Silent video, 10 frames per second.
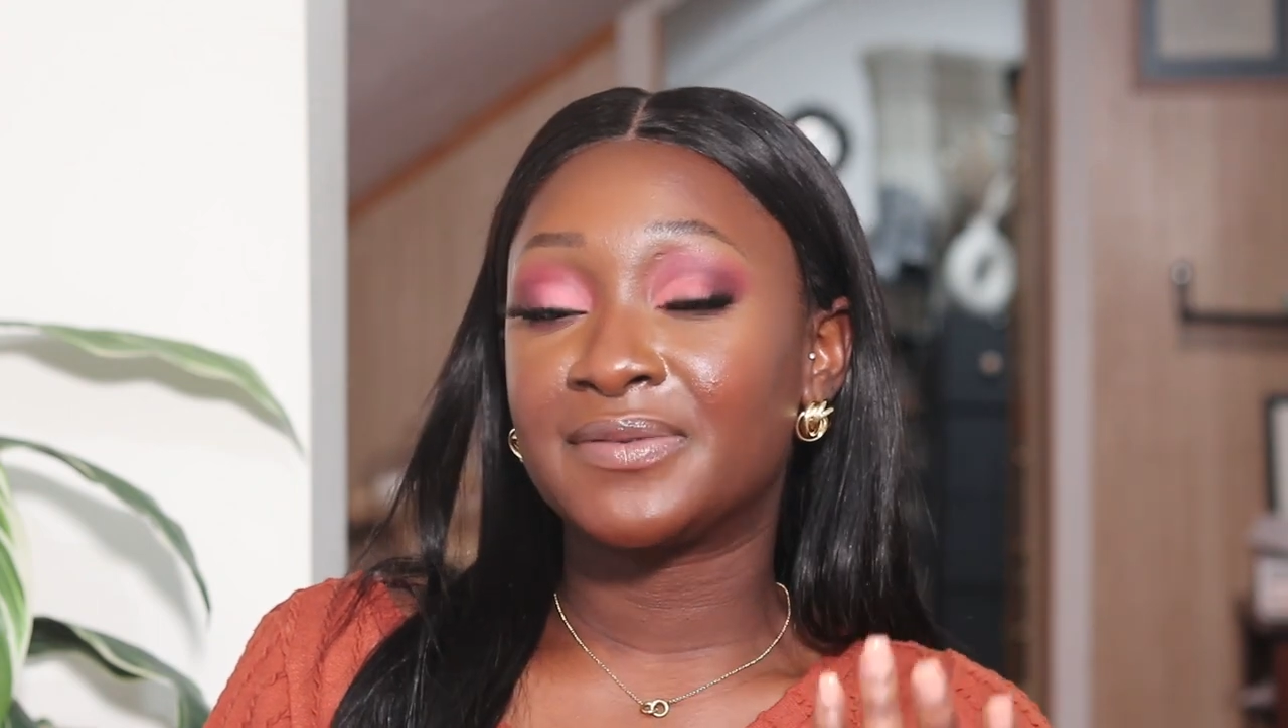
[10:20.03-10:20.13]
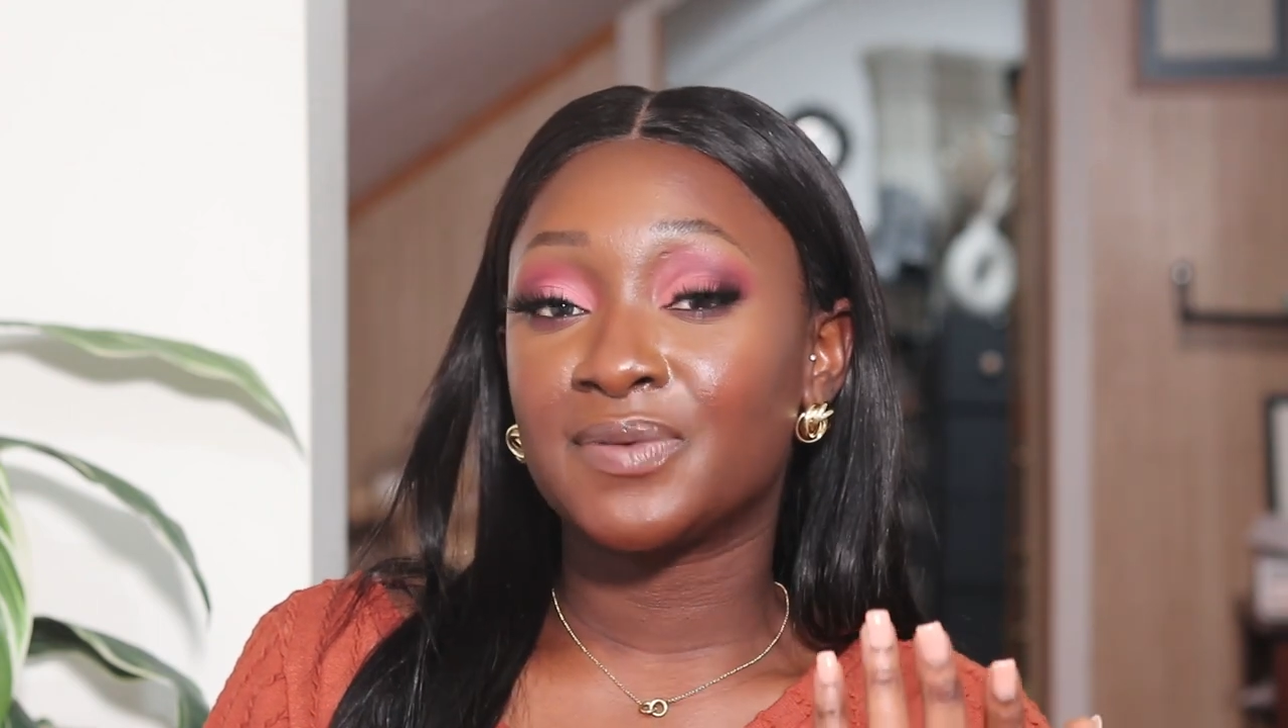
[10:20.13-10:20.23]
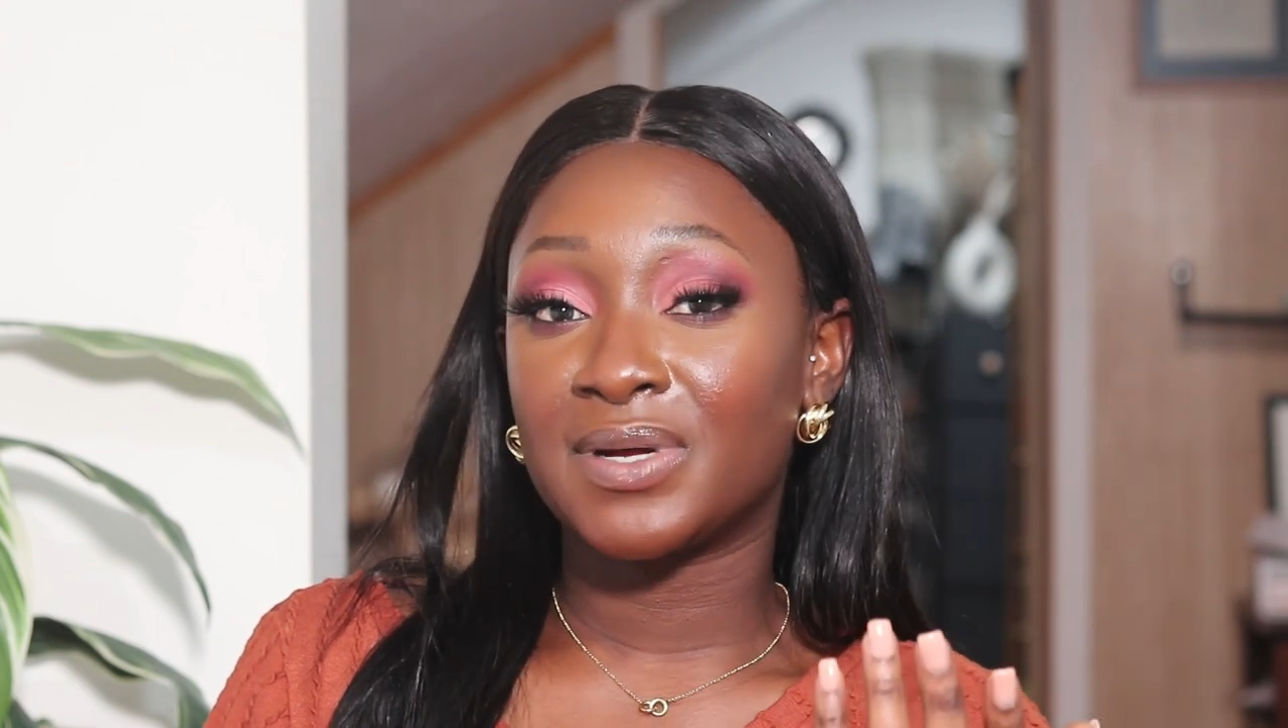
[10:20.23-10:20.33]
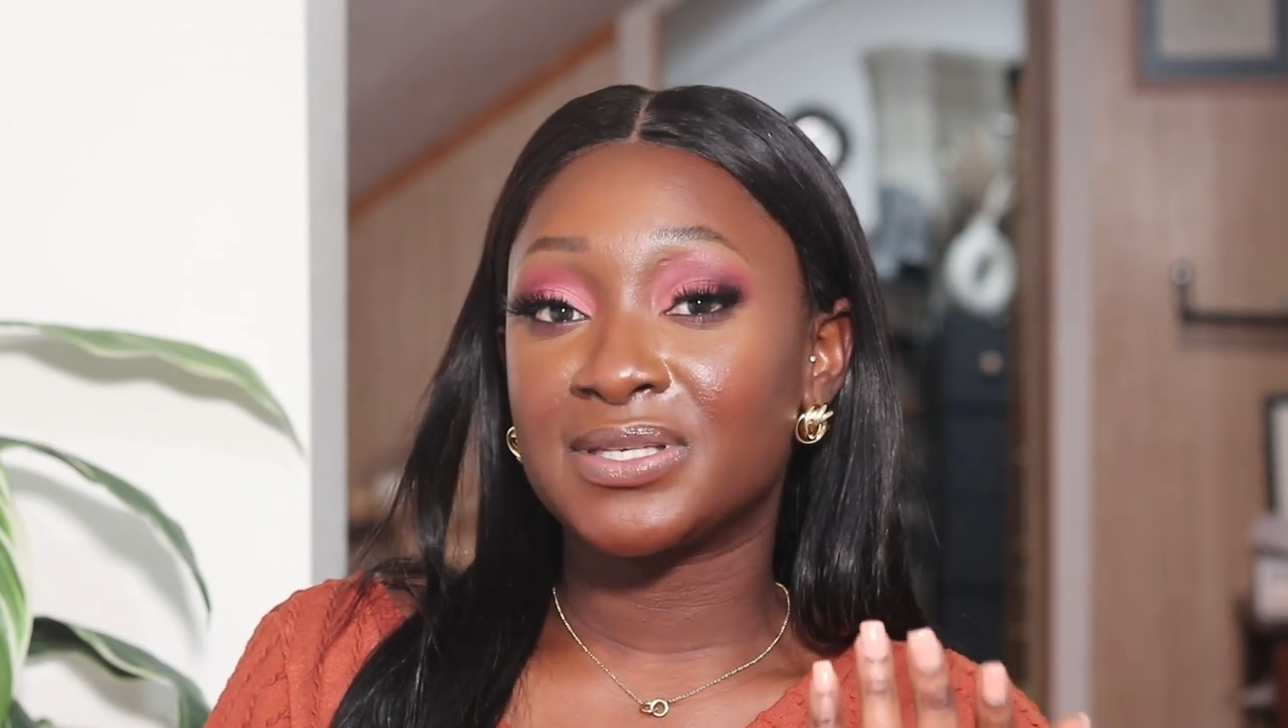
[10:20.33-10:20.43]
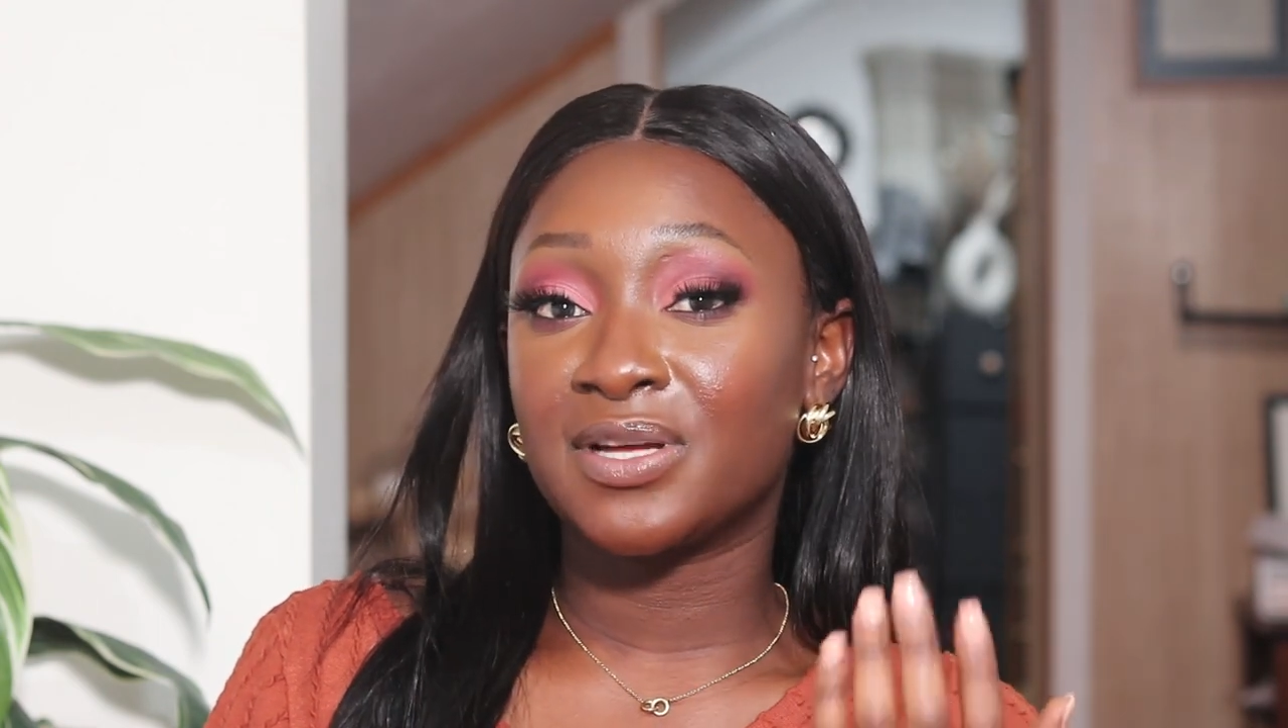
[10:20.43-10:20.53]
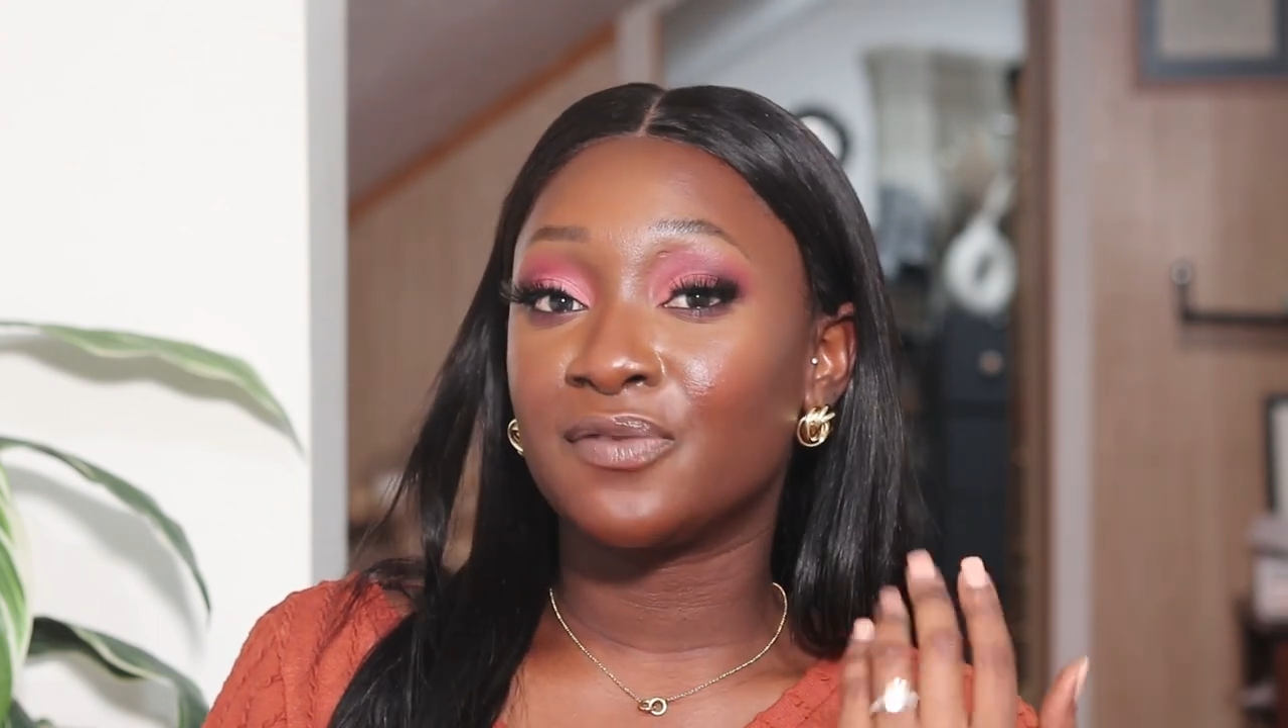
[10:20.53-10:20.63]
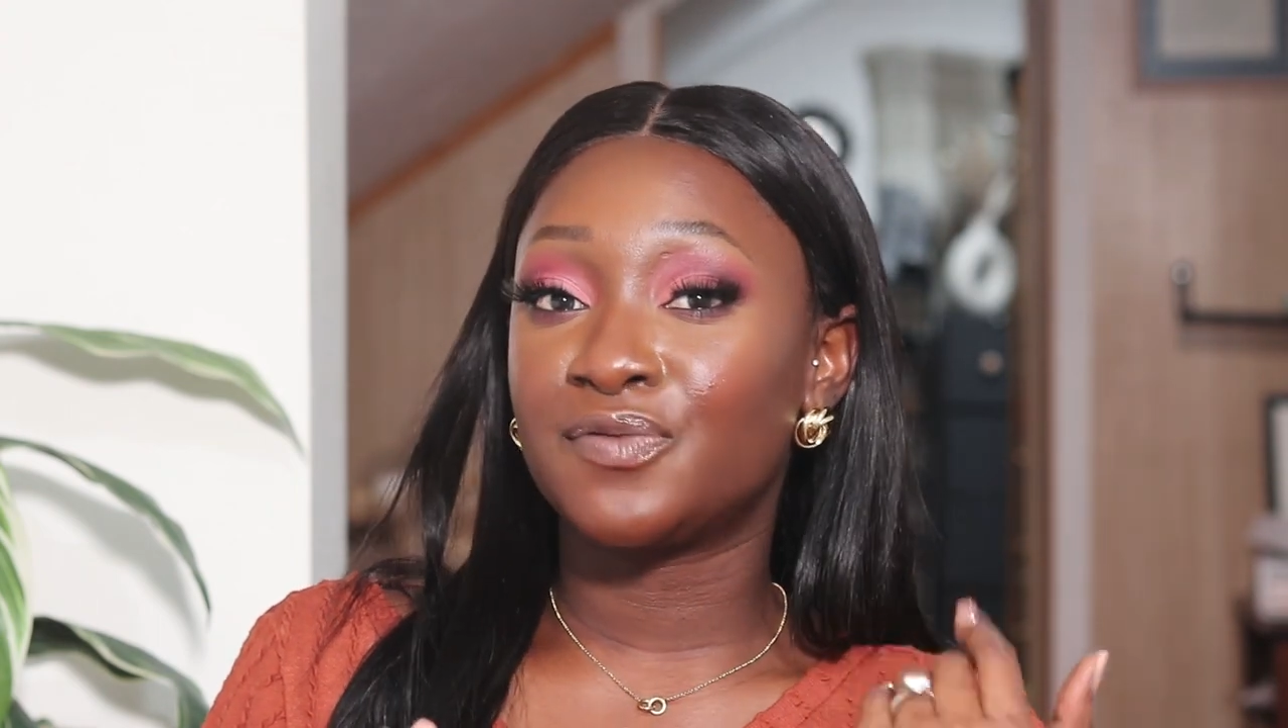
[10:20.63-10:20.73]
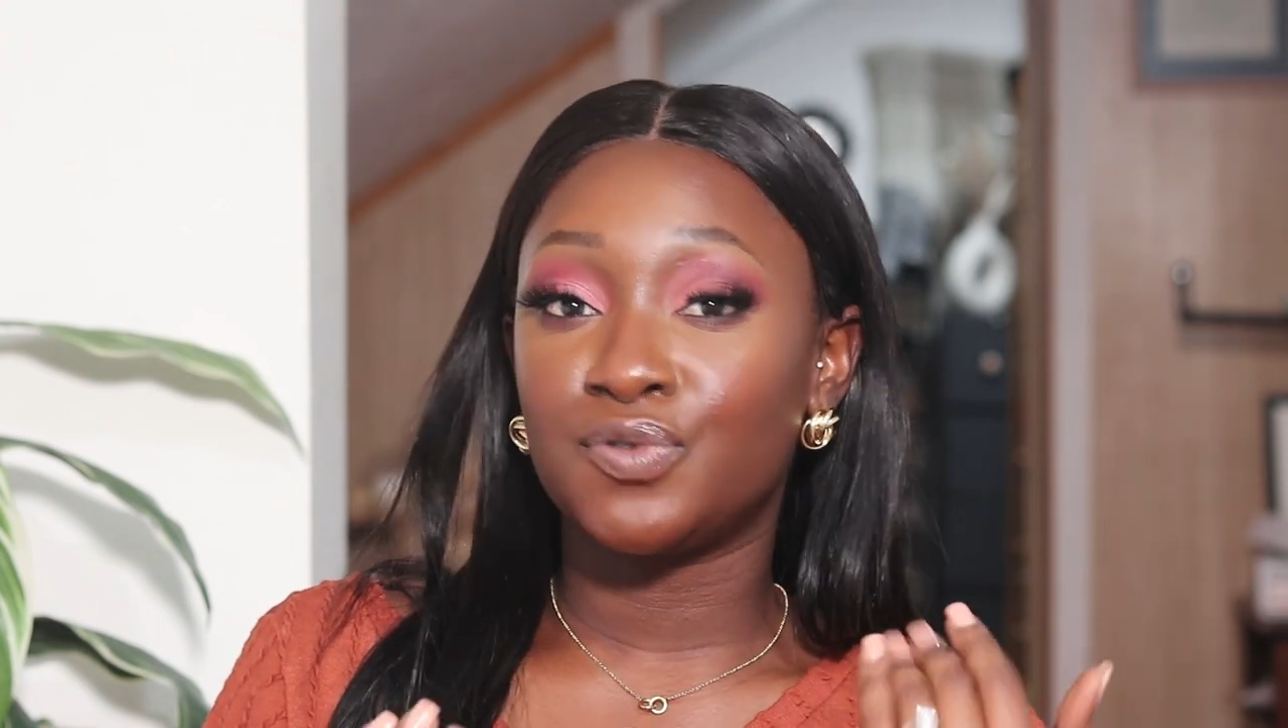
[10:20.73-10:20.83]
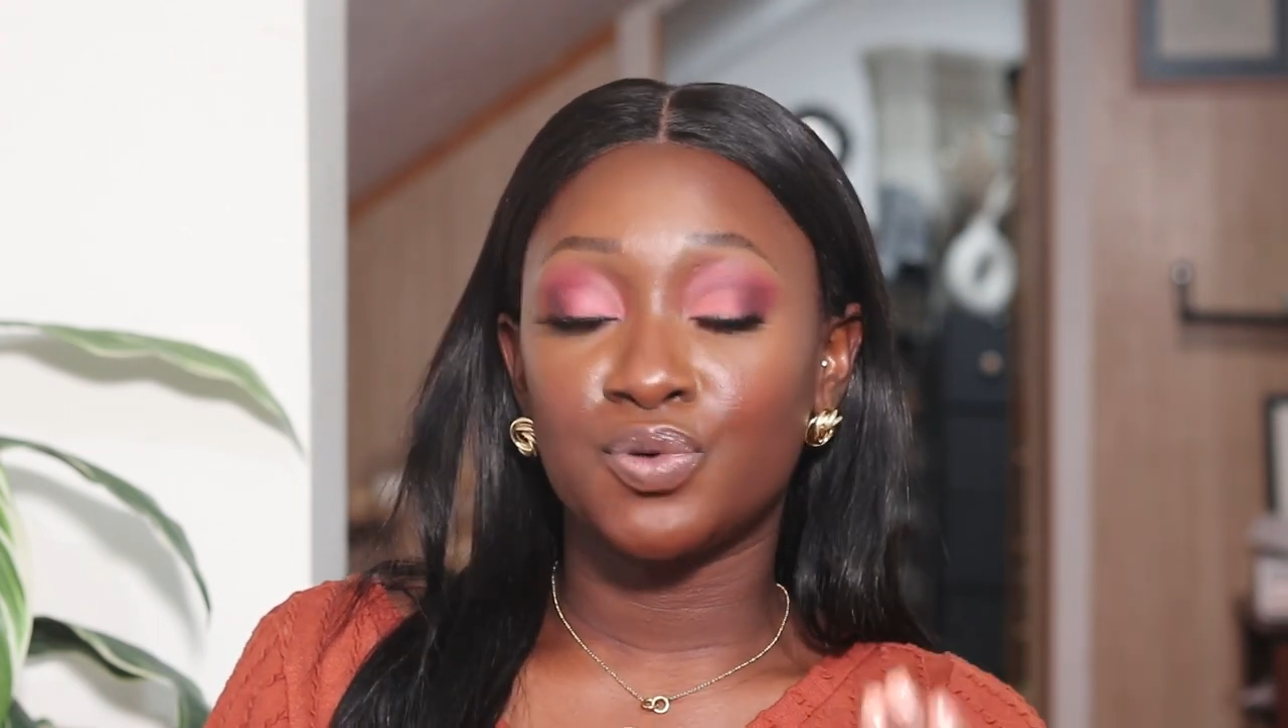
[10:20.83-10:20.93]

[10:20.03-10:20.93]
to ourselves,